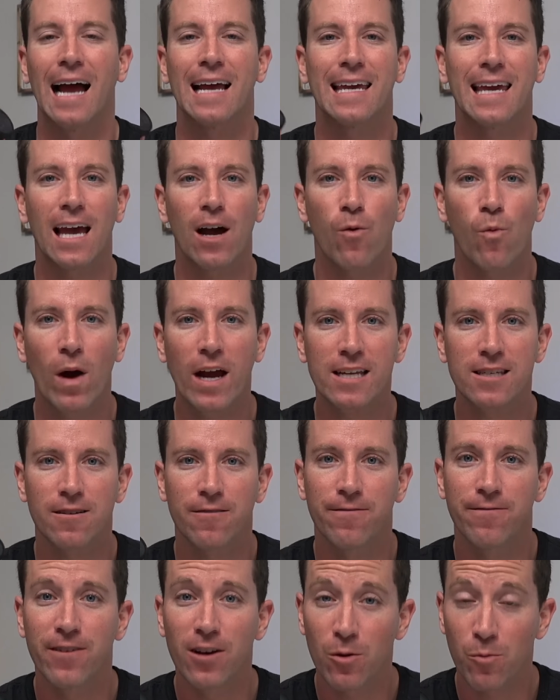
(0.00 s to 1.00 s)
I can't wait
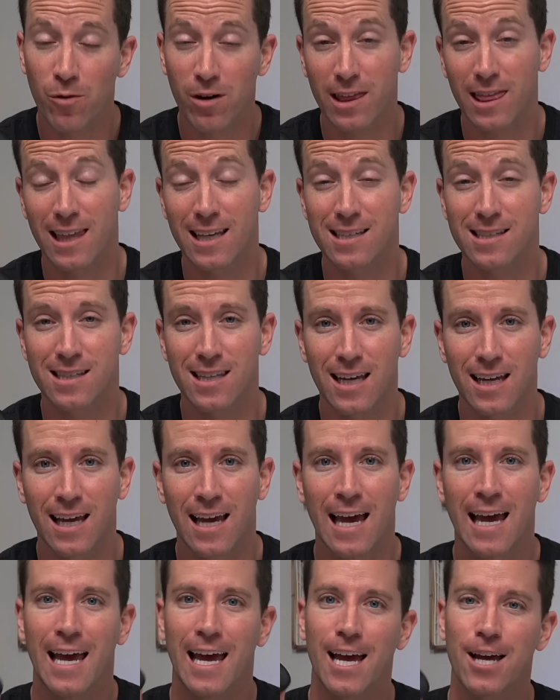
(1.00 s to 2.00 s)
to film with this thing.
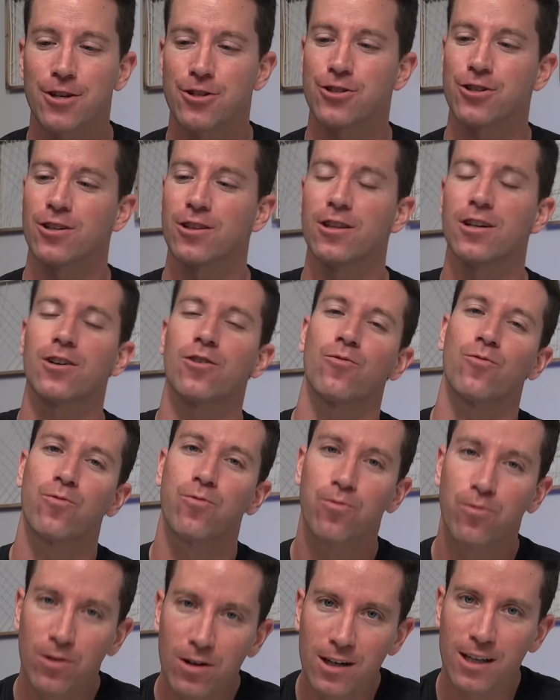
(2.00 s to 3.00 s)
It should look
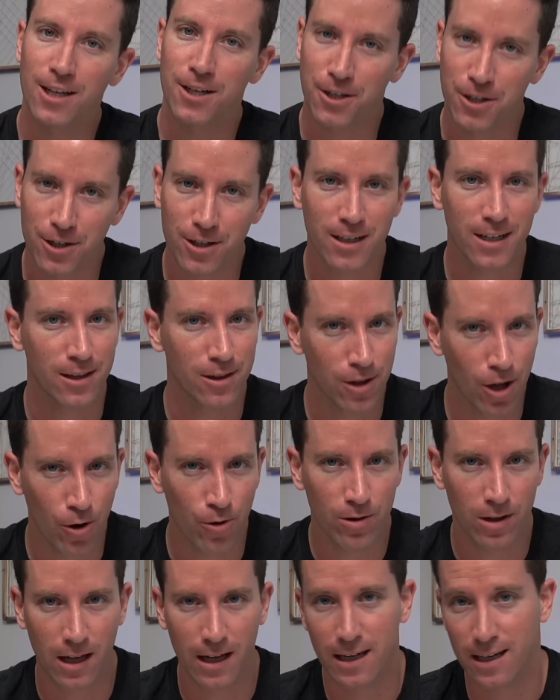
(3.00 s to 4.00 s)
really good in
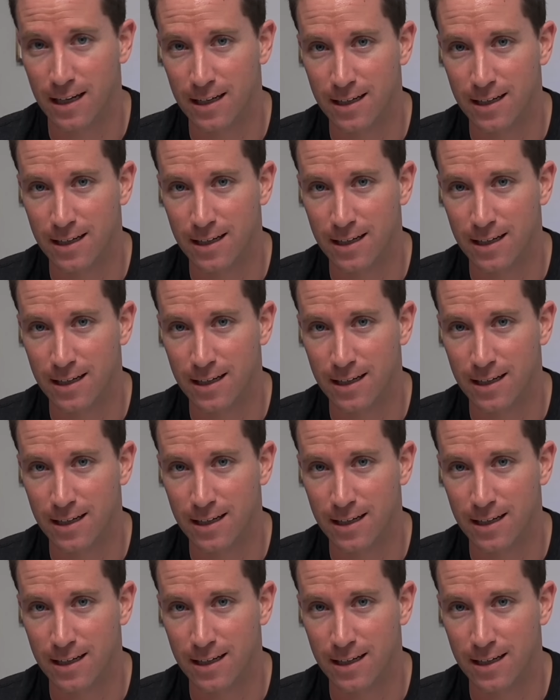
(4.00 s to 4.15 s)
low light